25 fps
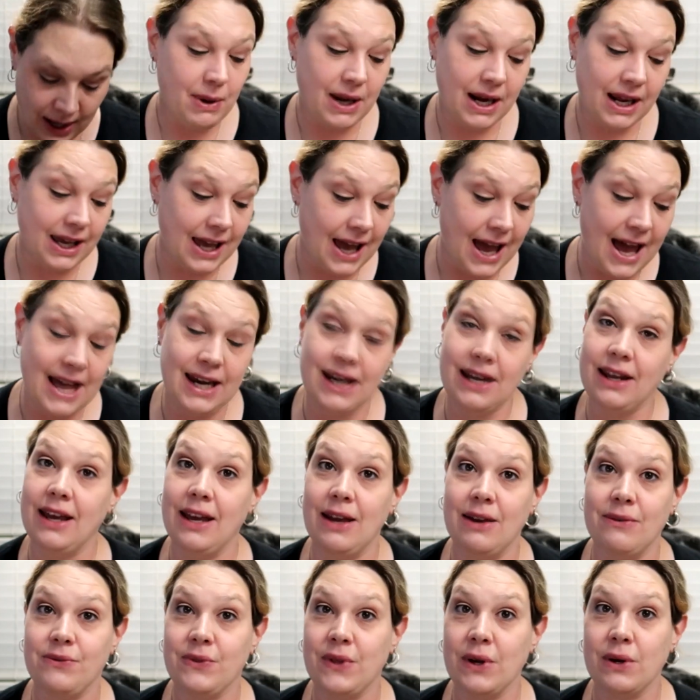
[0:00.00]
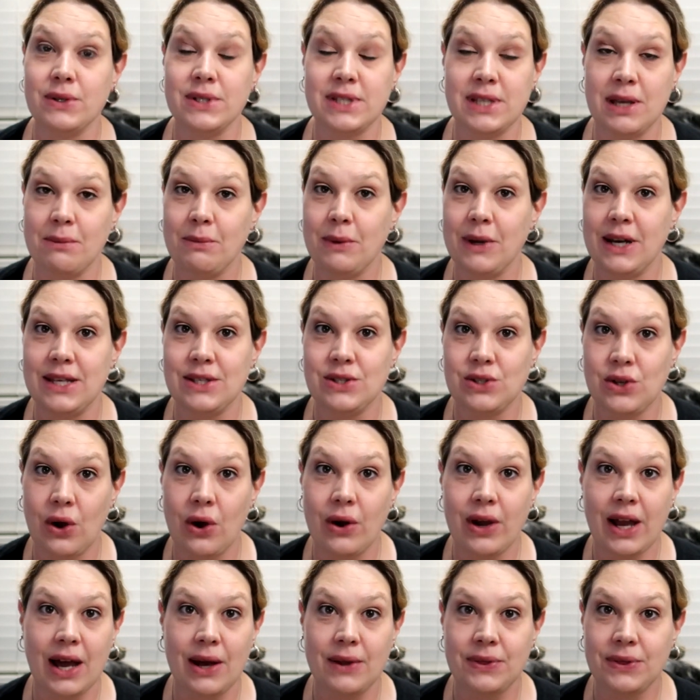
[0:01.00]
But again, if there's somebody's
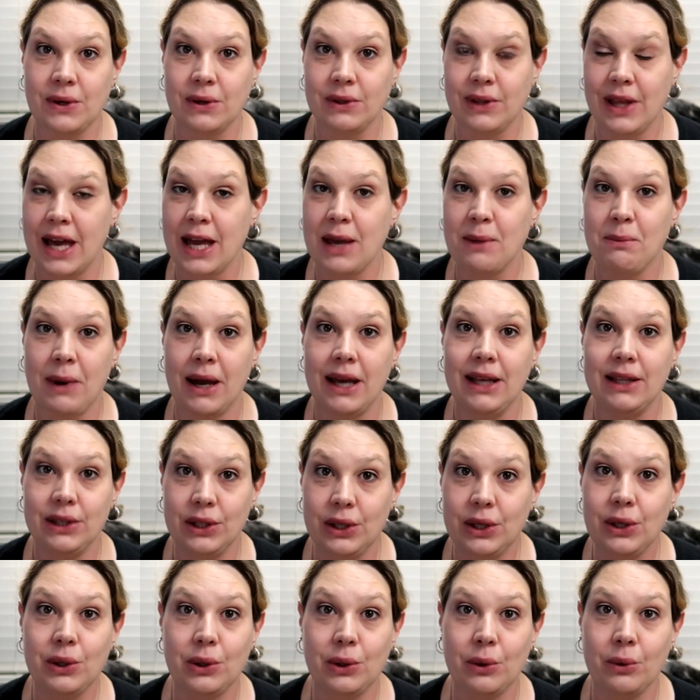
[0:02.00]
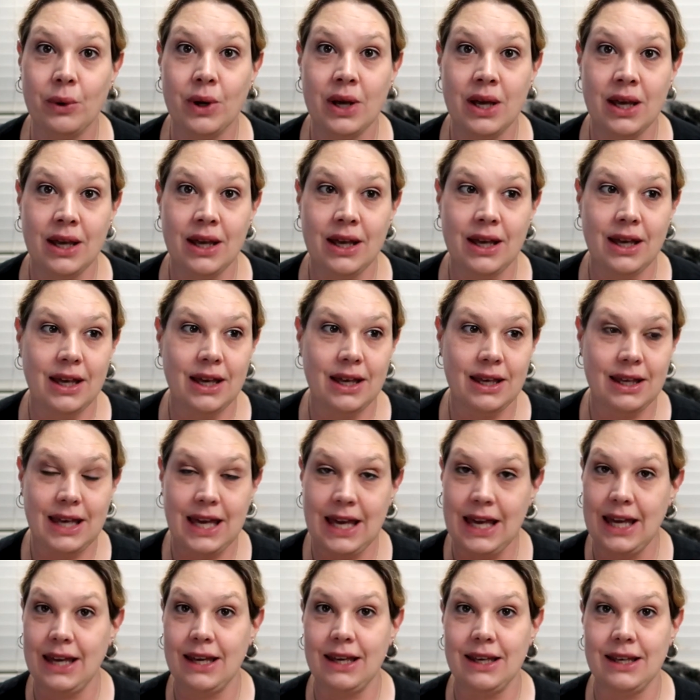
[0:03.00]
dog out there like my Lou,
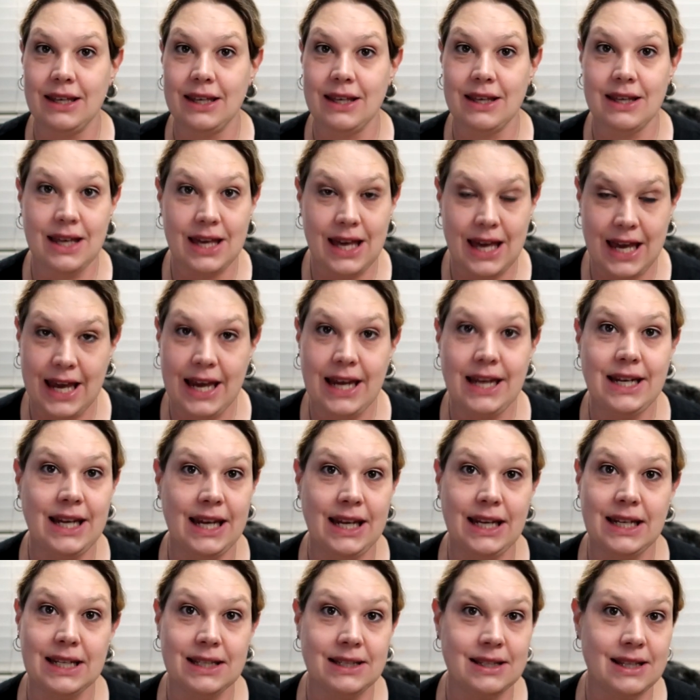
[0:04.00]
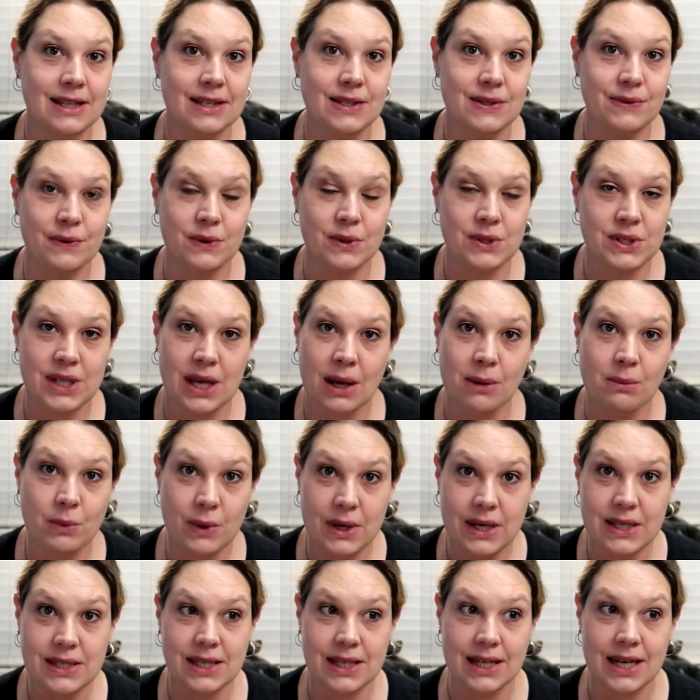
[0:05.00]
he needed this for some
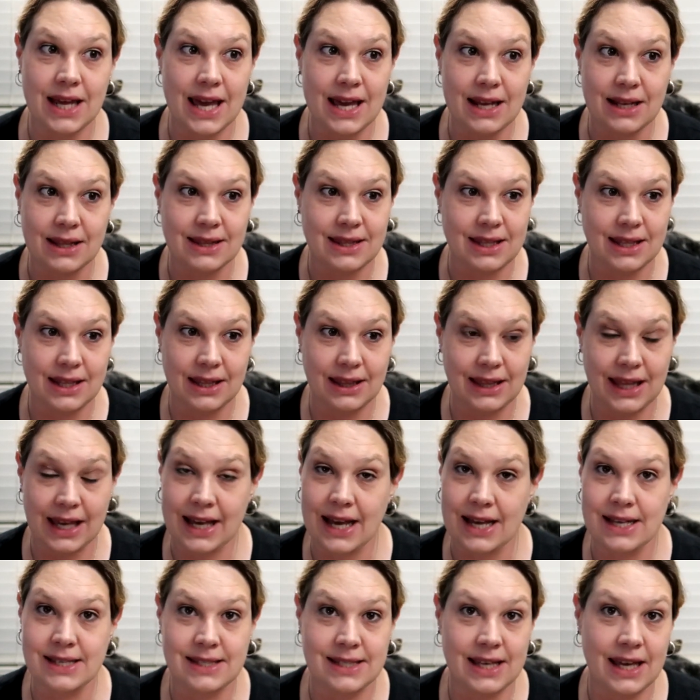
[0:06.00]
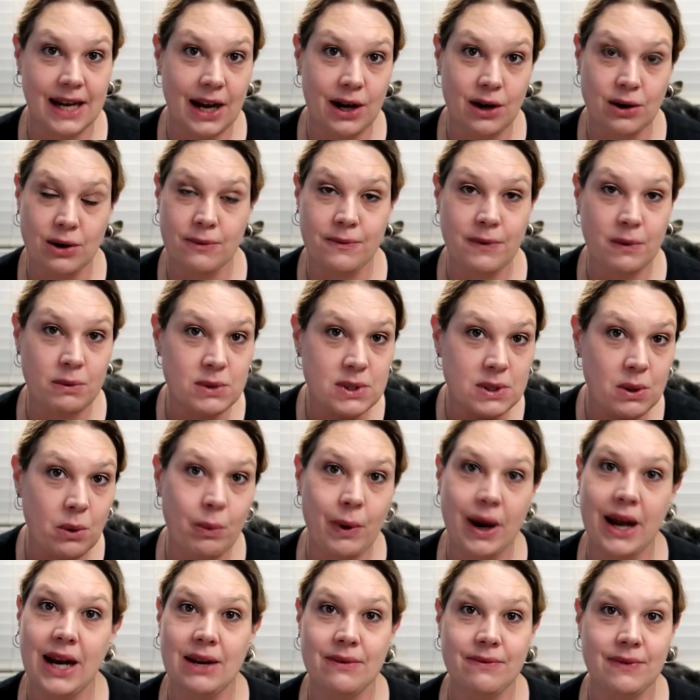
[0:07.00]
reason. It, like I said, I don't know if it was the
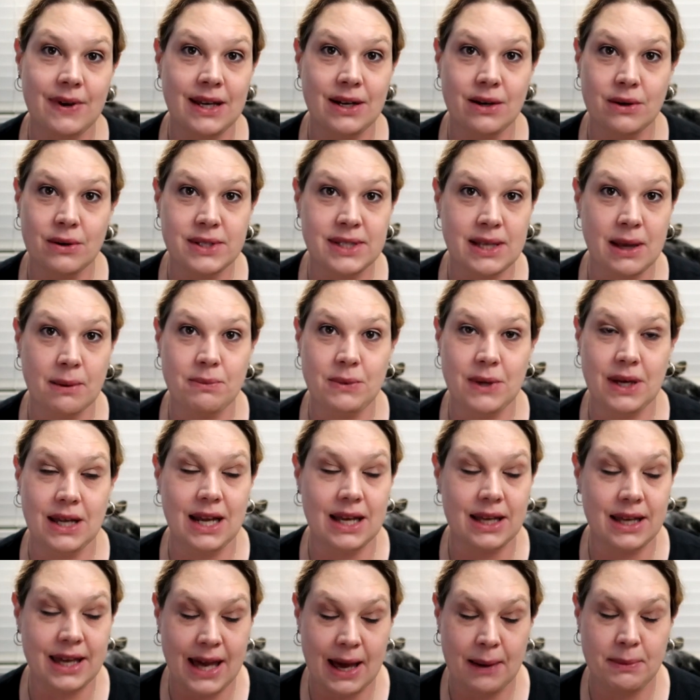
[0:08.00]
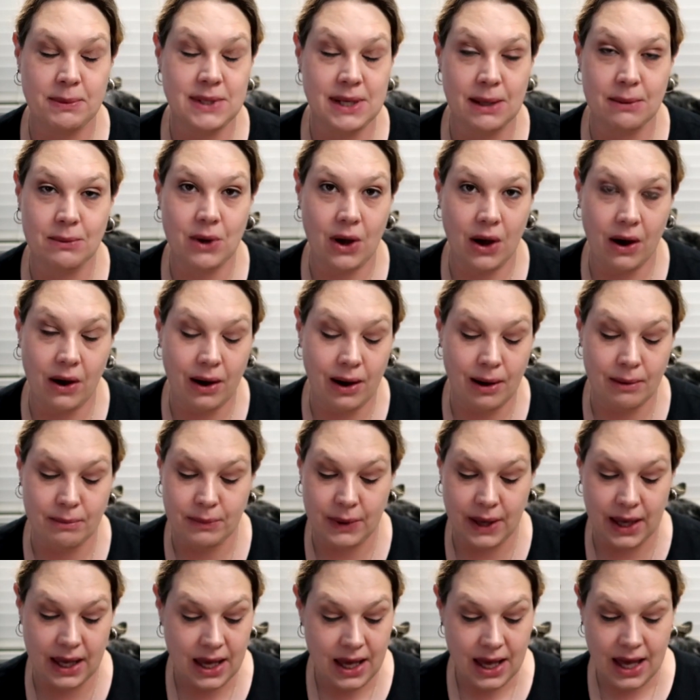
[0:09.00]
weight of it or something, it kept him calm.
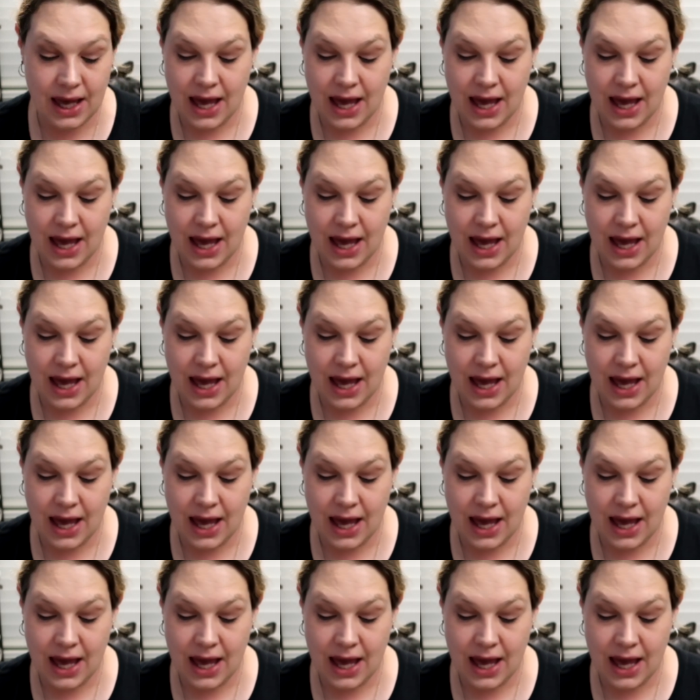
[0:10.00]
But